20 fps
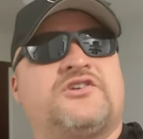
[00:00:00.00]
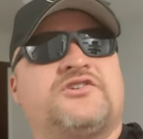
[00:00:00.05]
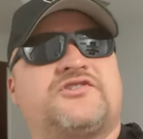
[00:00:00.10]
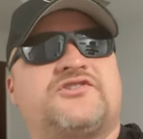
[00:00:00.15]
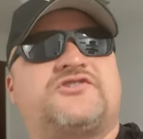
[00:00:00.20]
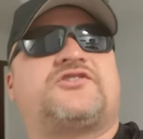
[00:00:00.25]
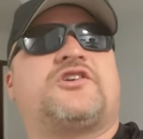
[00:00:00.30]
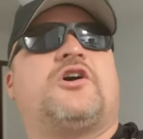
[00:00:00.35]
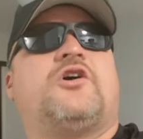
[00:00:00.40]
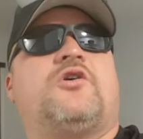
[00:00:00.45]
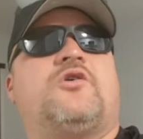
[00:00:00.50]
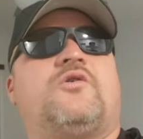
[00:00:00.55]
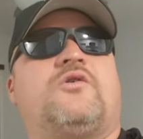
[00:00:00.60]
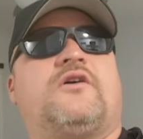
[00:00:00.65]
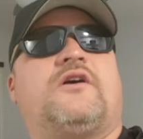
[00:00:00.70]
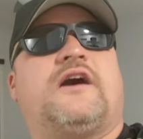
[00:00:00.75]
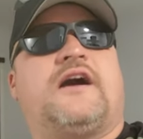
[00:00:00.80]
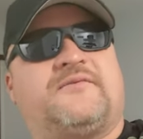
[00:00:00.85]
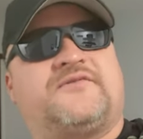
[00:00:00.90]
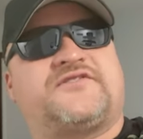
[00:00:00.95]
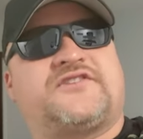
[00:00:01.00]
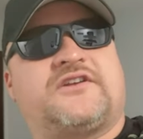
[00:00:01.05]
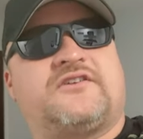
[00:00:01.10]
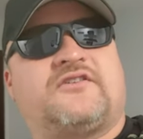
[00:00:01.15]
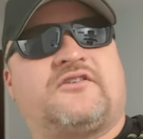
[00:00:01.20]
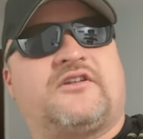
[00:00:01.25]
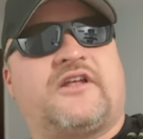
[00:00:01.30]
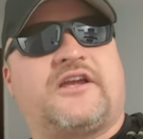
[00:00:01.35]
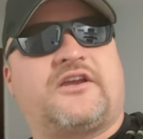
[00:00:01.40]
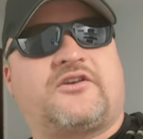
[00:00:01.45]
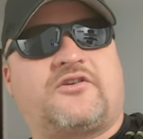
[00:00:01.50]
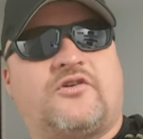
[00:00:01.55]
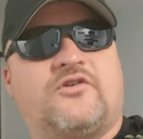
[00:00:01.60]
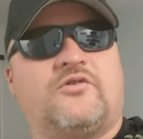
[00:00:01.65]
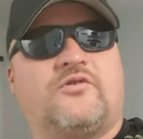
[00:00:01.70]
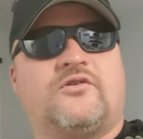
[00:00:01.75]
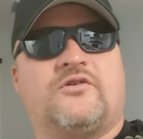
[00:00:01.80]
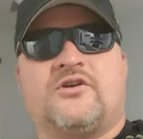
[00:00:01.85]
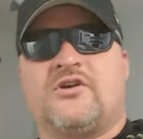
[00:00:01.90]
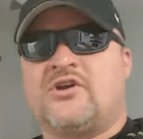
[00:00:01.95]
So I'm sitting there like,
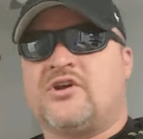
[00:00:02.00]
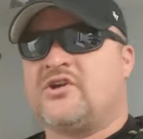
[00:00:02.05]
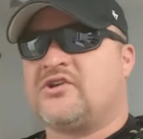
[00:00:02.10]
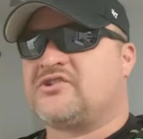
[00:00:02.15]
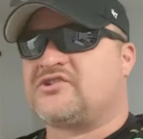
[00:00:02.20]
cool.